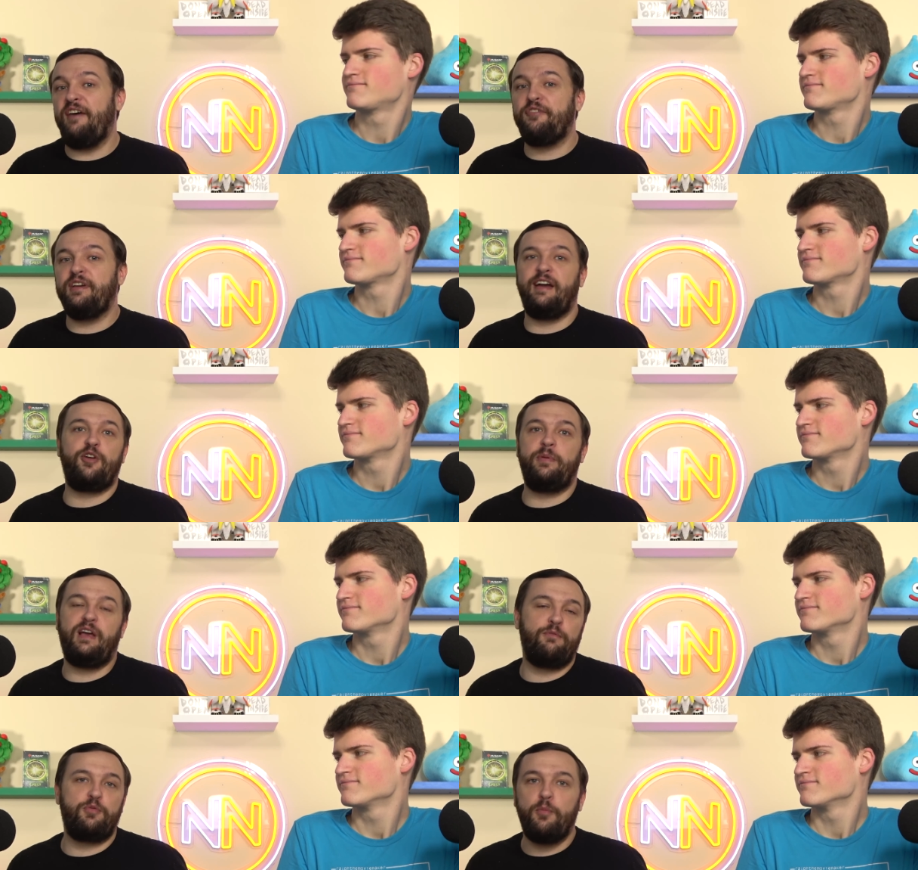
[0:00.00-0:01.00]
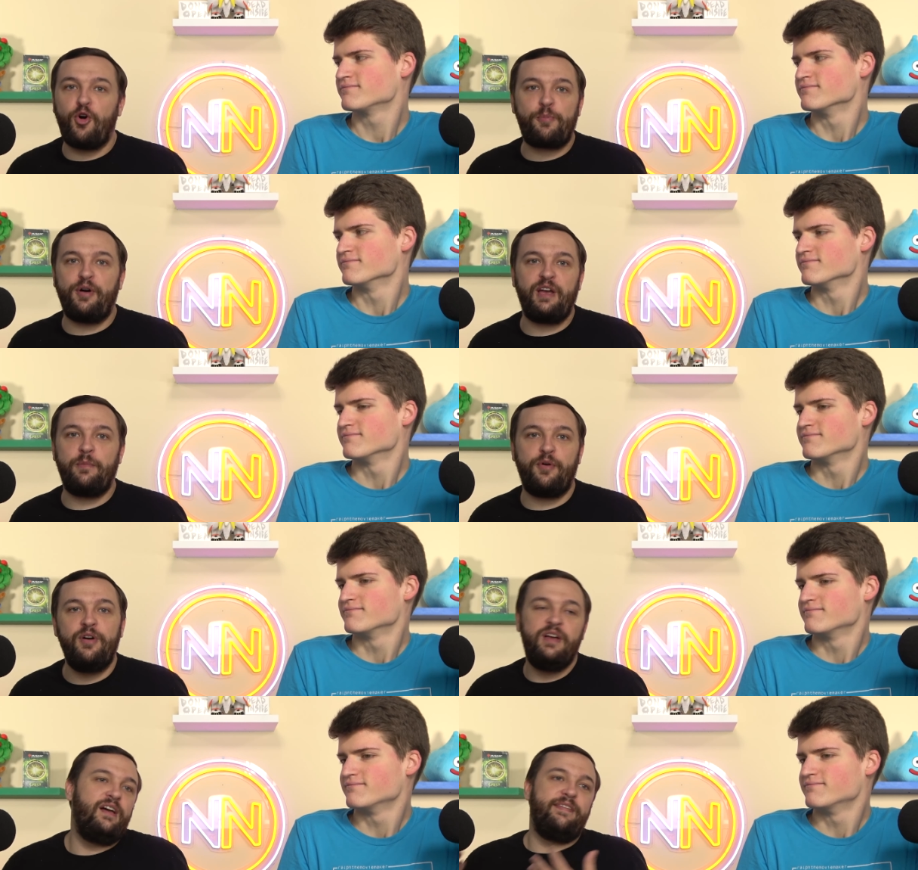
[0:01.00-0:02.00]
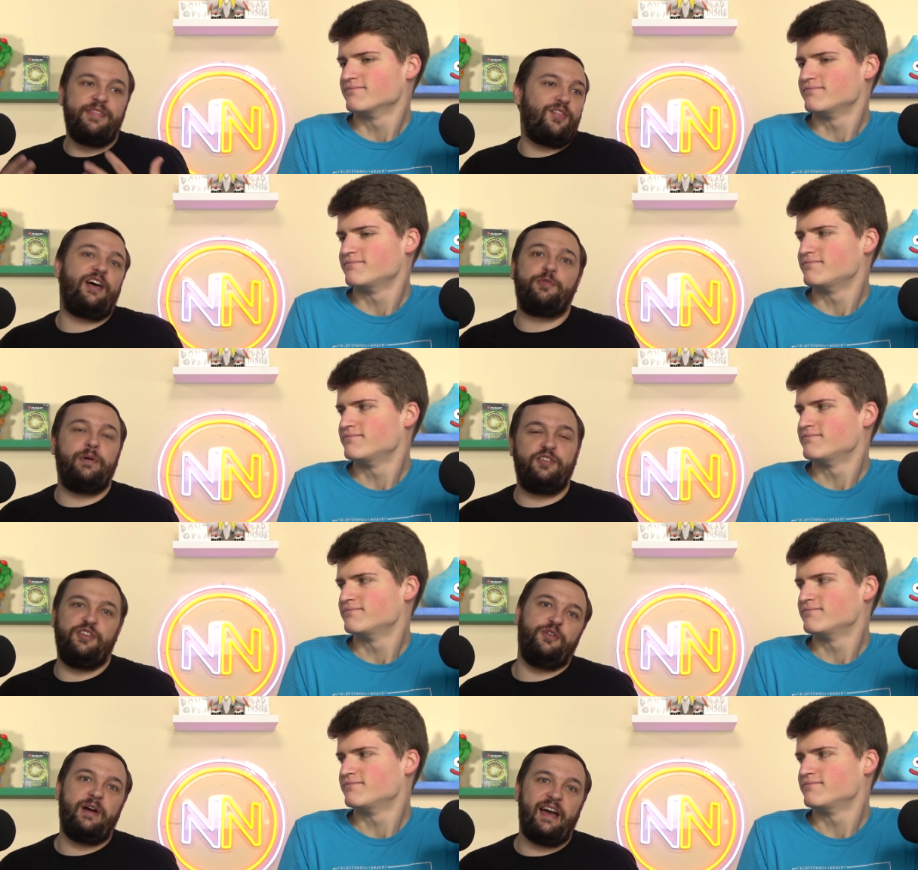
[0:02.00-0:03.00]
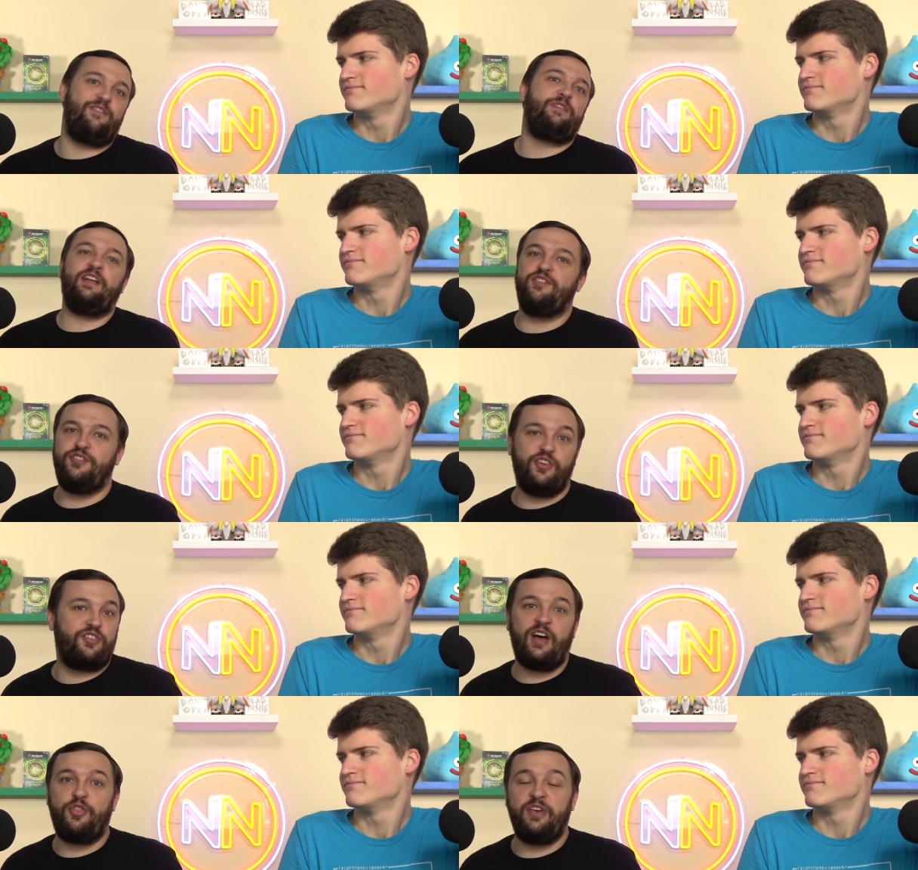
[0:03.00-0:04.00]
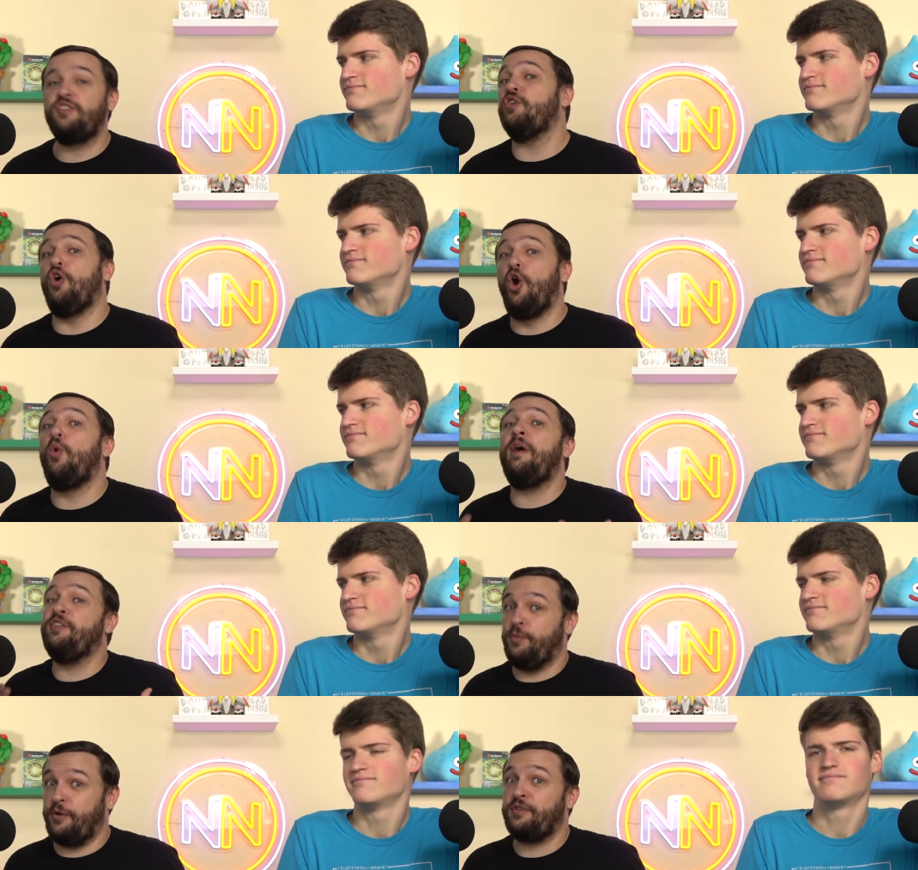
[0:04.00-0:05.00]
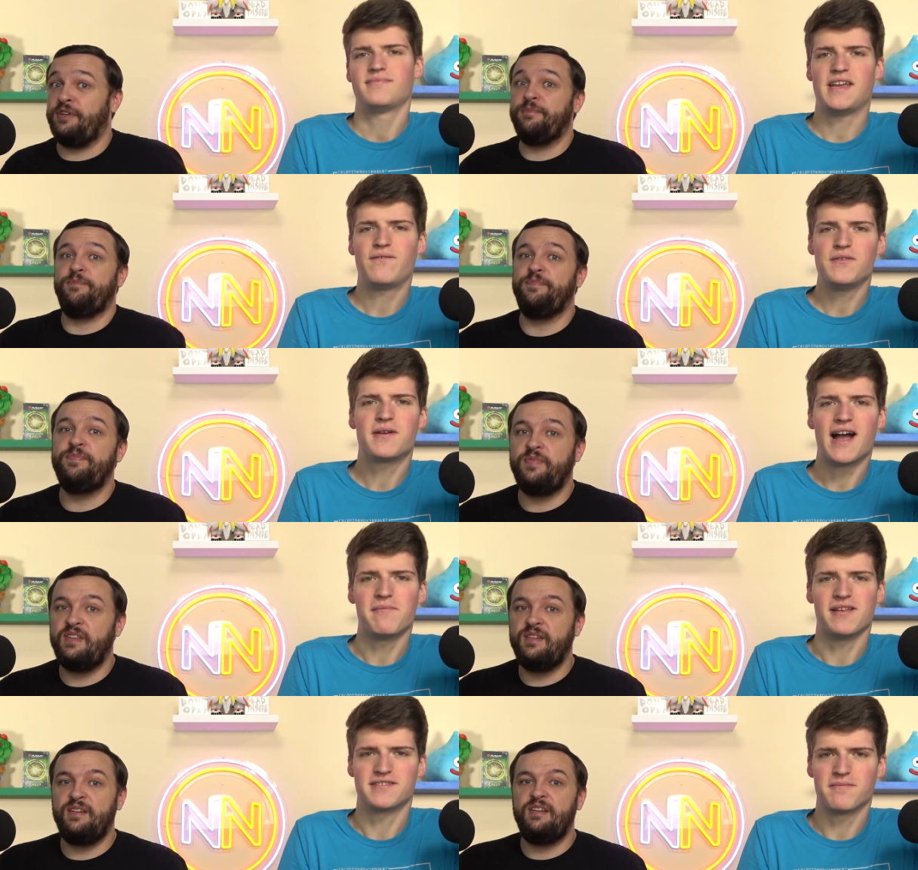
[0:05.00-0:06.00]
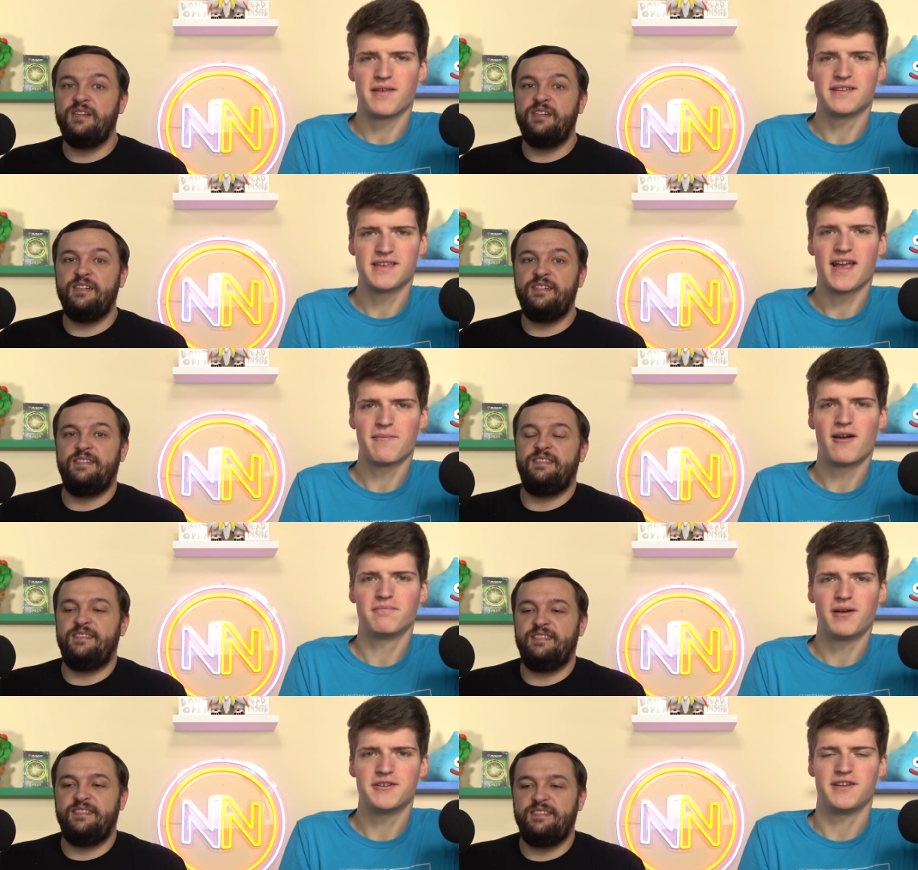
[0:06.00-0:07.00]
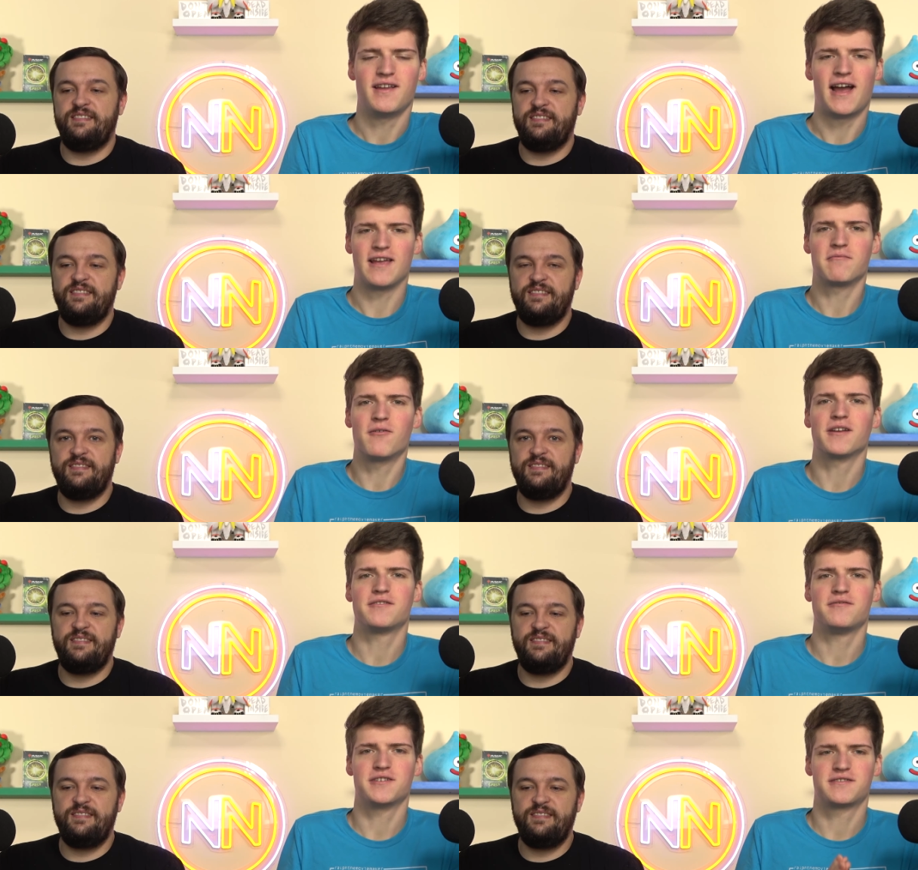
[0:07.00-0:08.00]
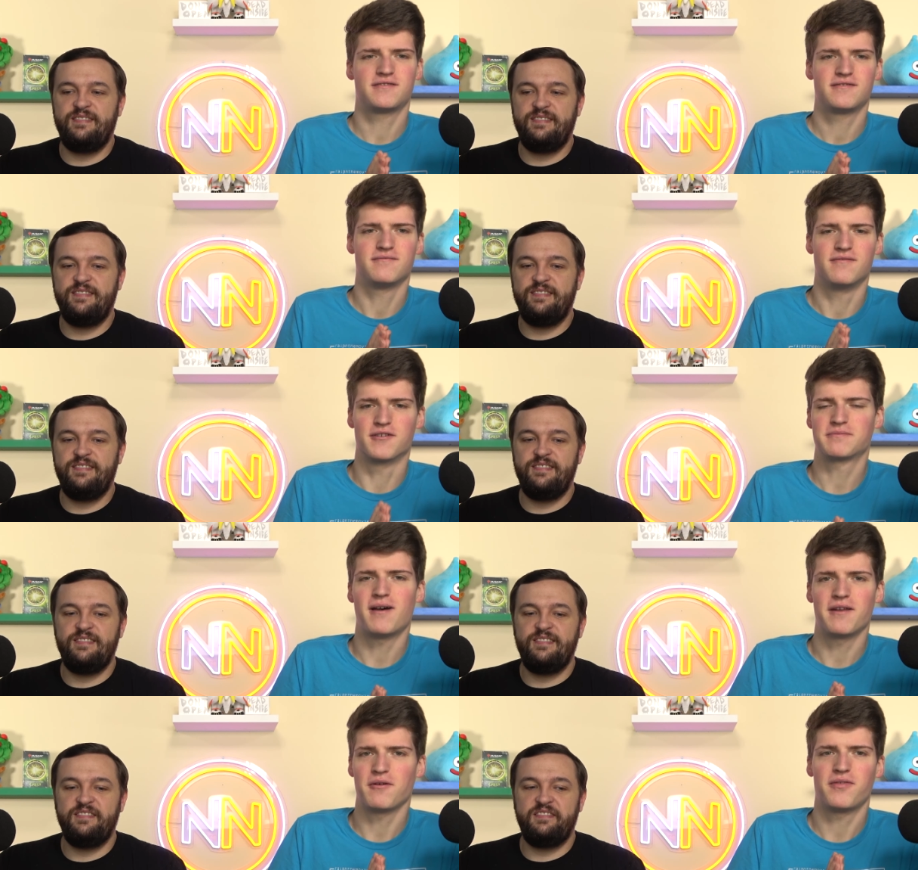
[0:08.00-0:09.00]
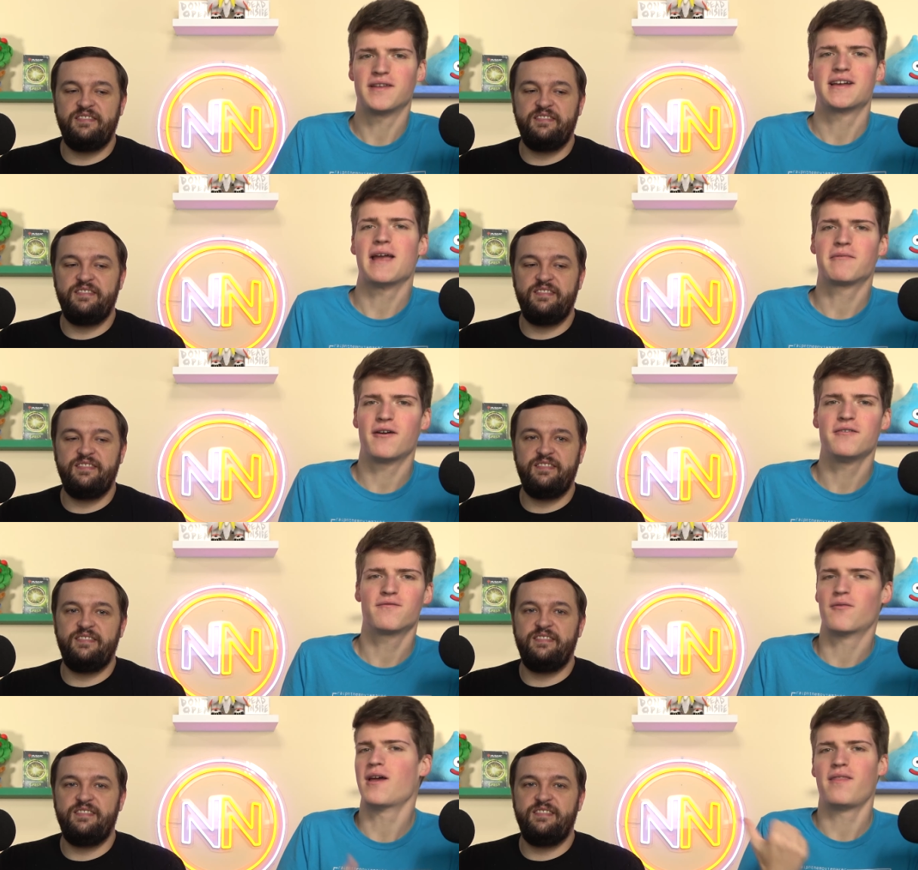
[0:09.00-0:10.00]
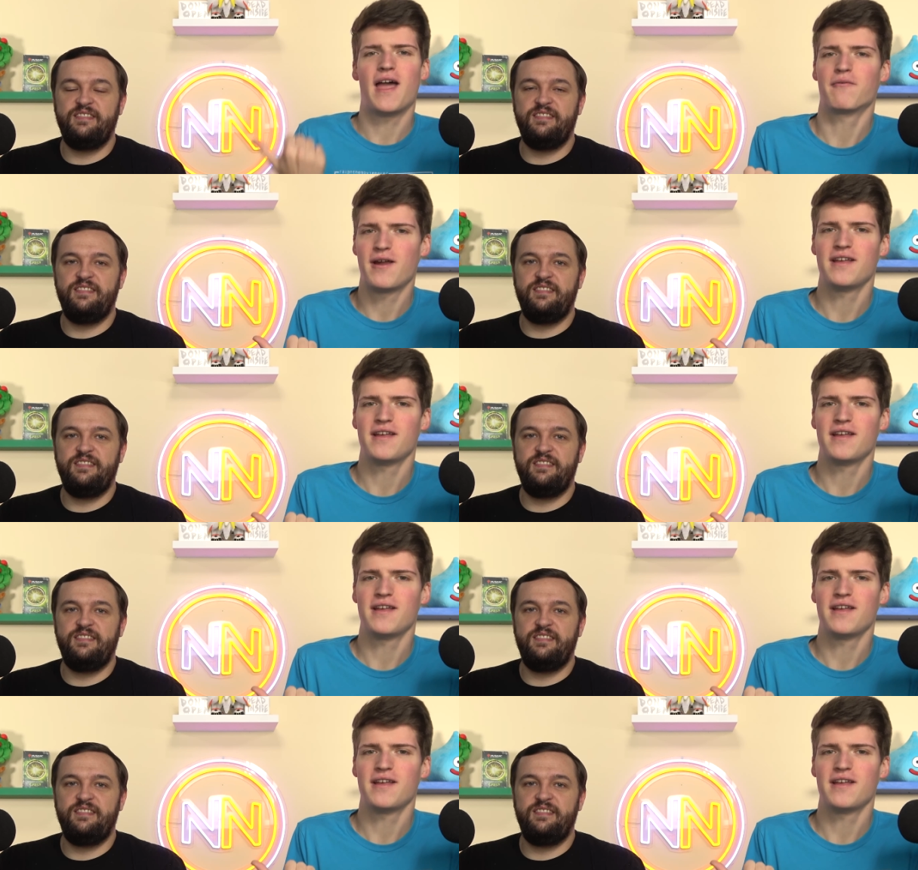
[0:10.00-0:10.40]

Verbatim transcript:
Speaker 1: every card becomes more playable the less budget you have. That's just how things
Speaker 2: always work. If you comment something saying about budget, I am going to just respond with the time code for when that